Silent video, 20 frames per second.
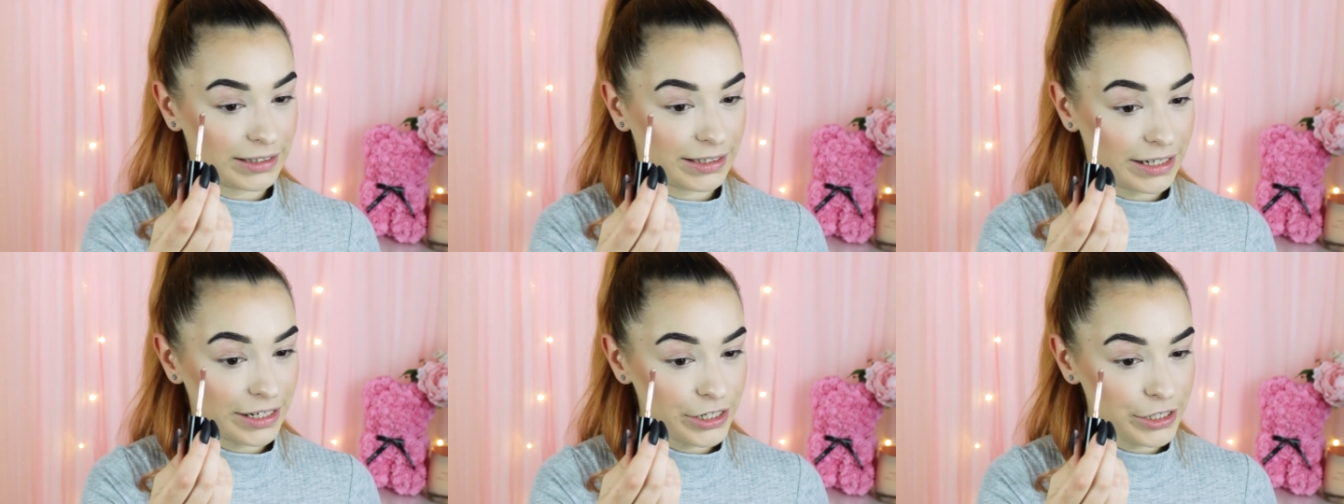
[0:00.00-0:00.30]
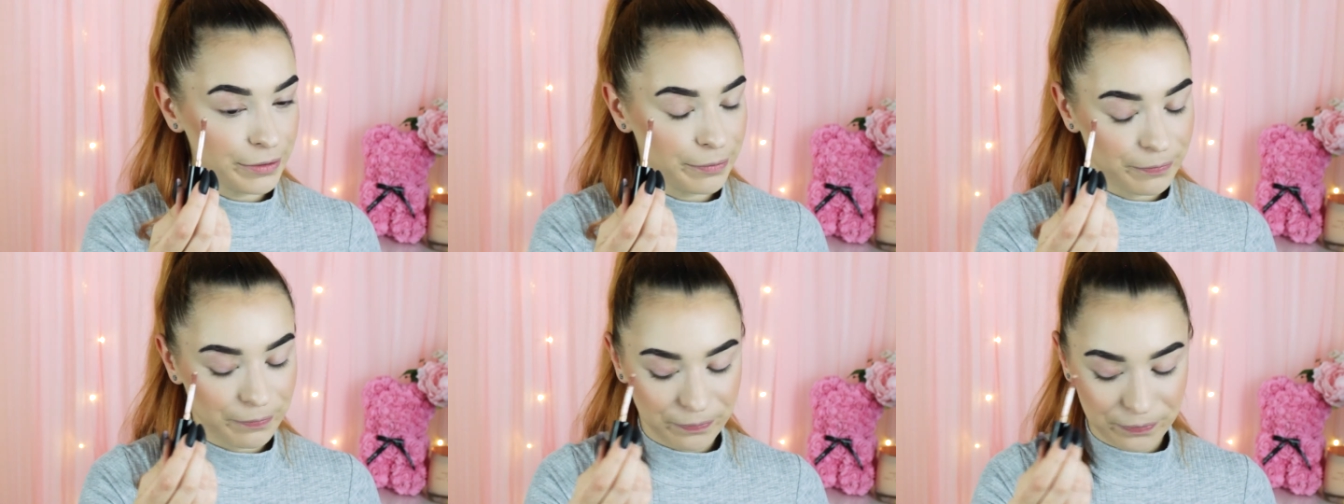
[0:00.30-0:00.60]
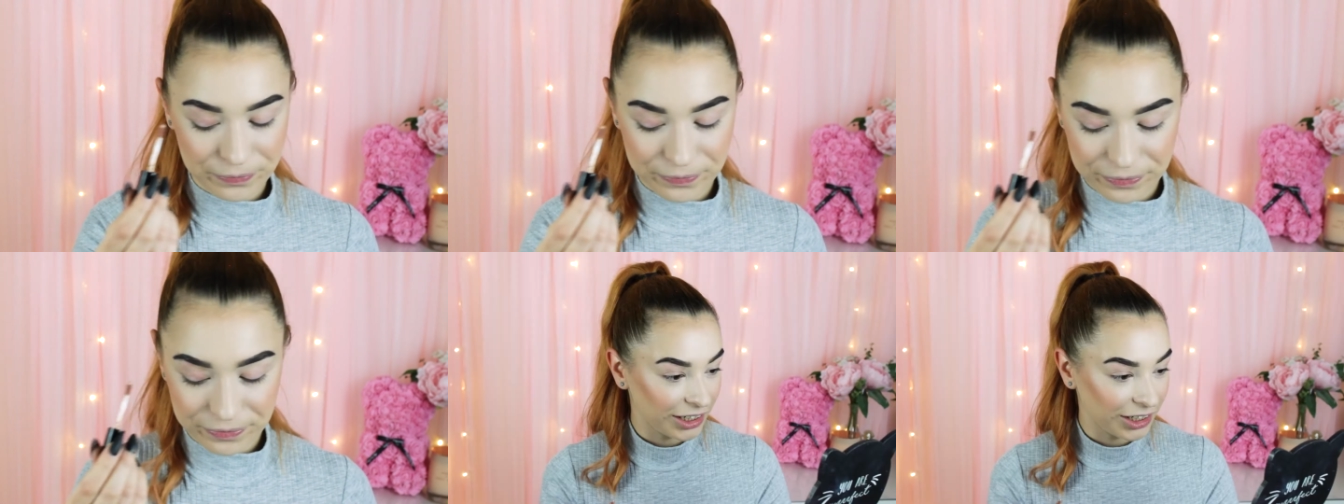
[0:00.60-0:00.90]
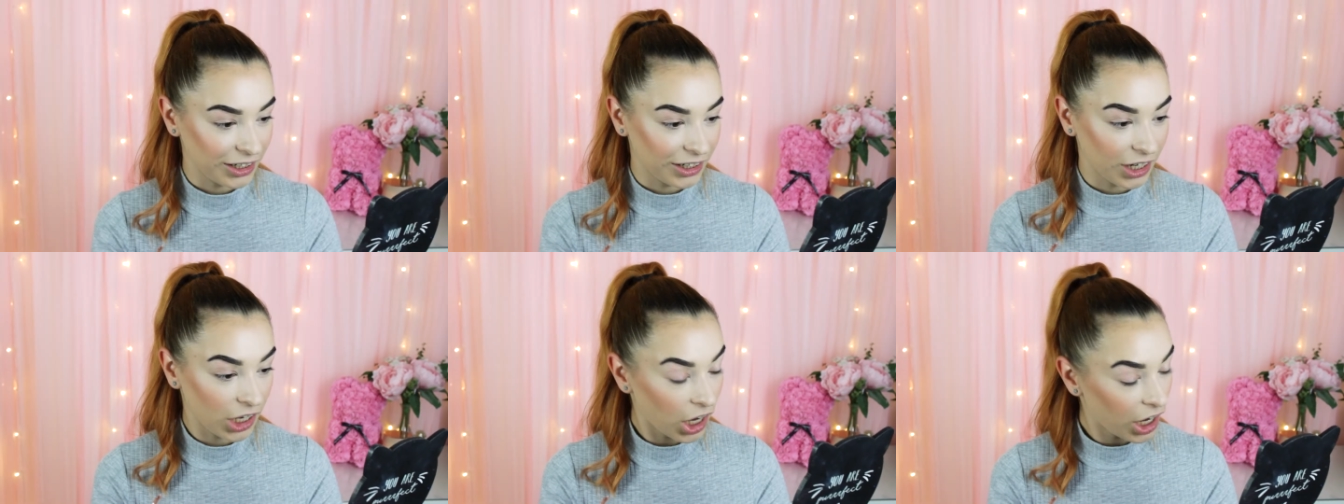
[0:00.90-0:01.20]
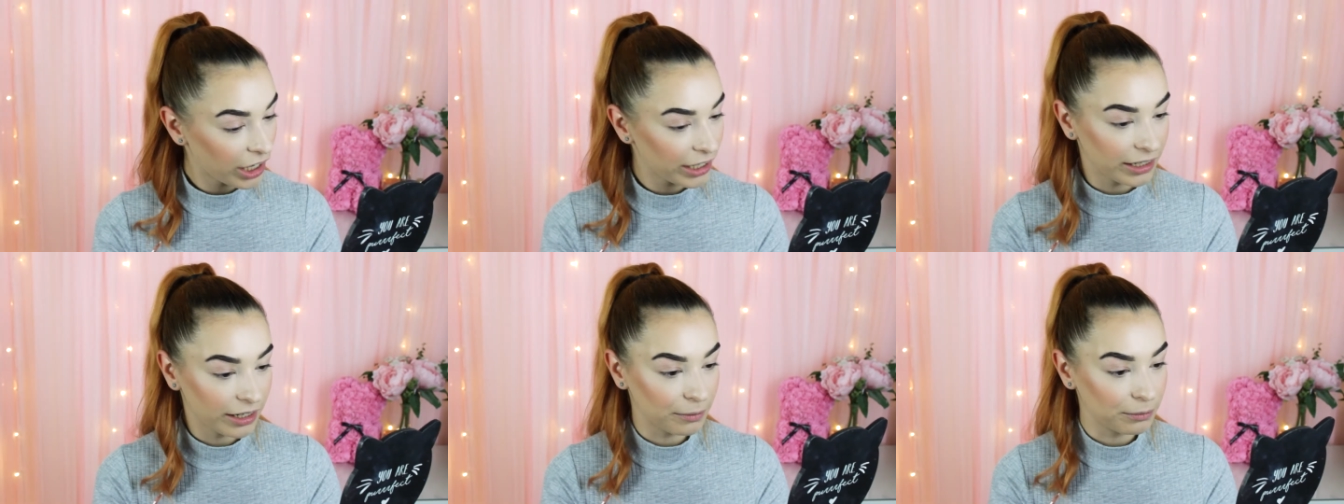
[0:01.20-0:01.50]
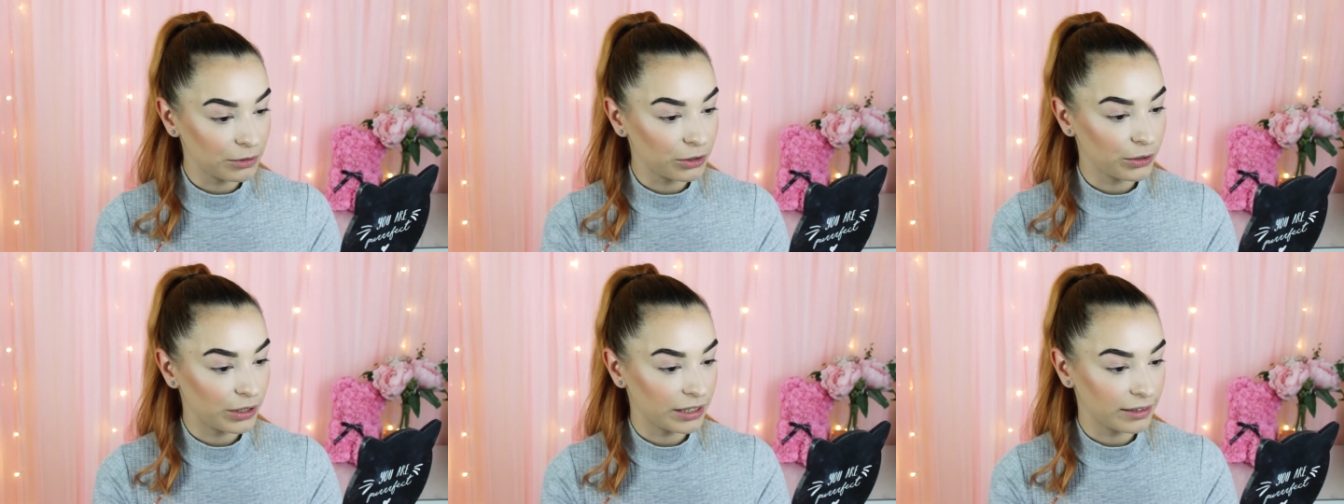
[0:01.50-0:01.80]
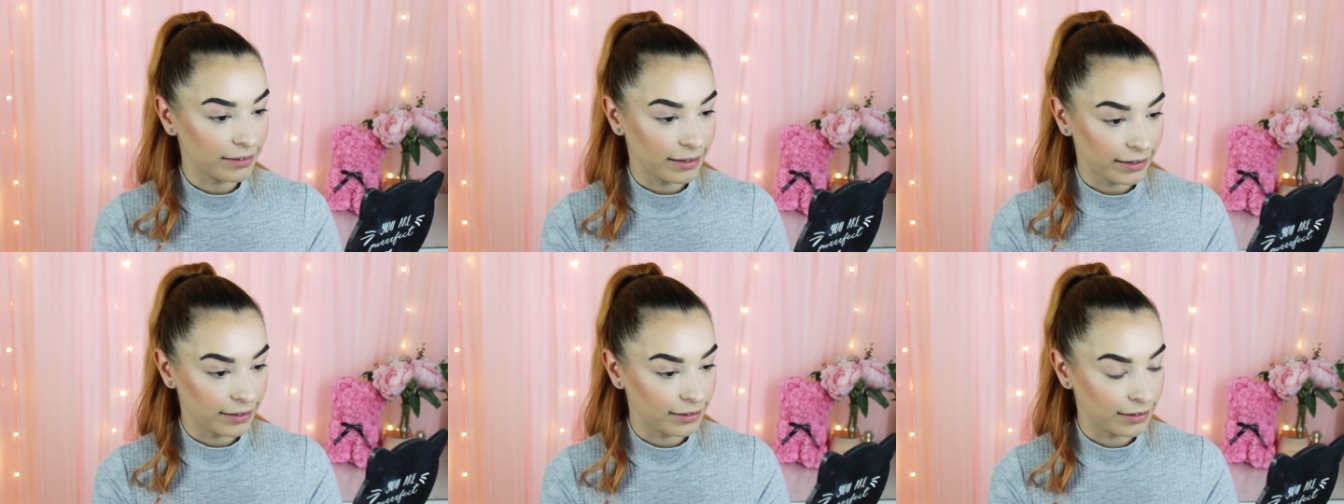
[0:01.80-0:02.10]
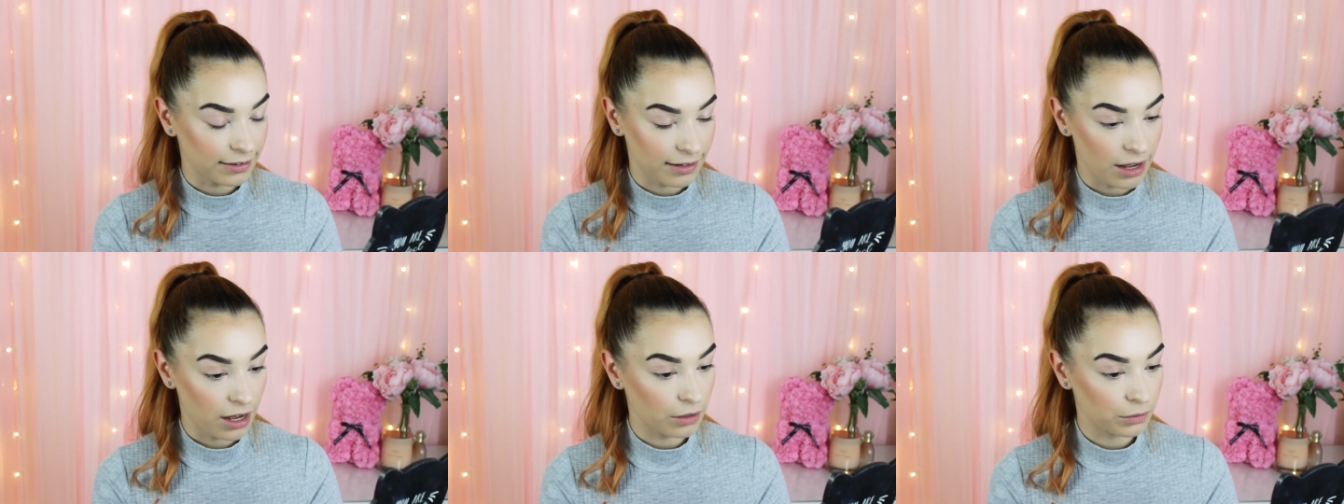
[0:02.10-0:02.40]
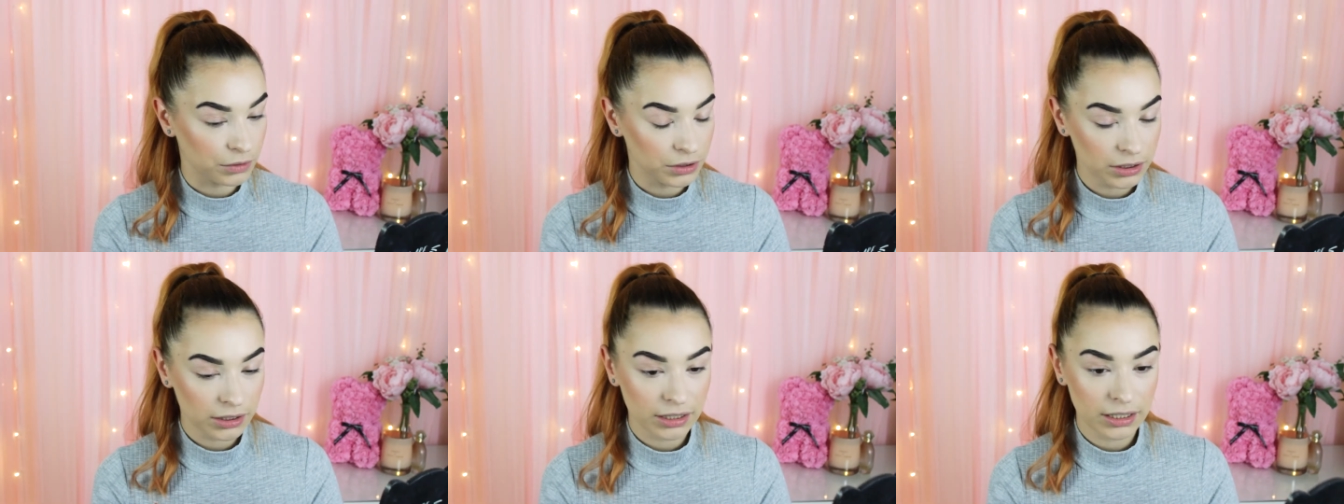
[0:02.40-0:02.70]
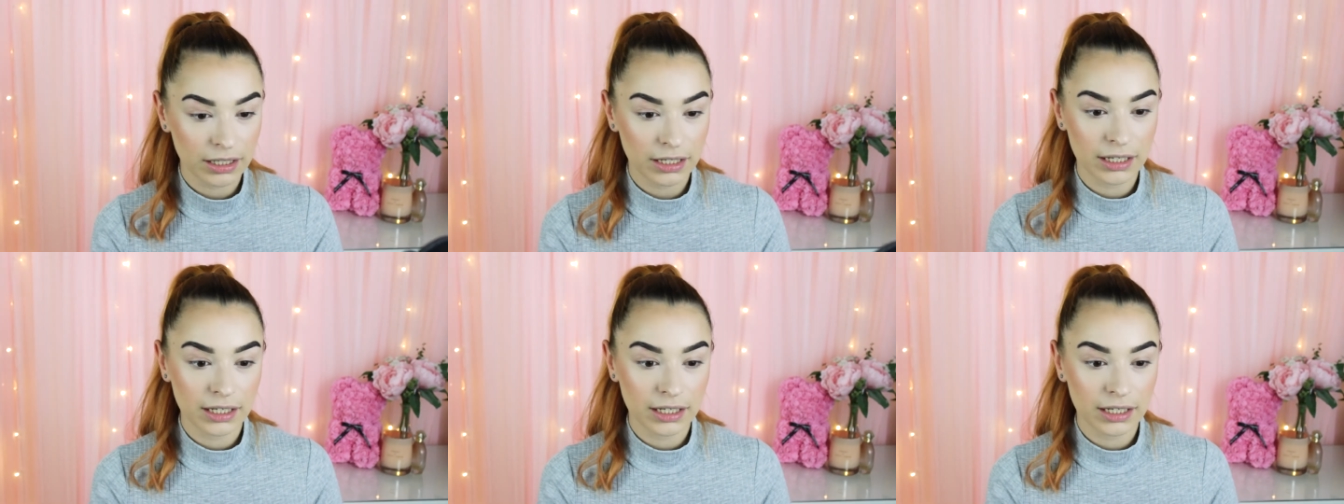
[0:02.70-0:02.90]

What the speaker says: there. God, I'm looking like a clown.